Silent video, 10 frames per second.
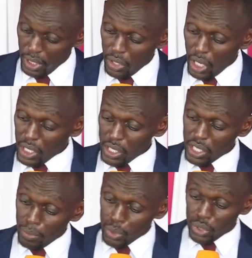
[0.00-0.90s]
Now, I just
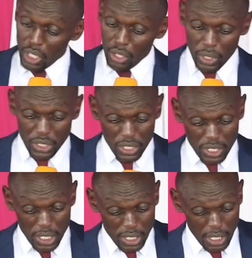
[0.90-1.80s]
came to tell you what
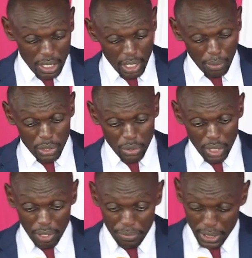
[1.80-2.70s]
Jesus said. Are we
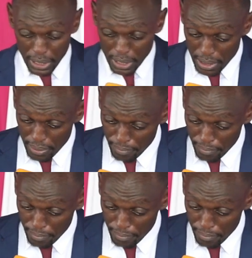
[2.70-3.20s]
together, friends?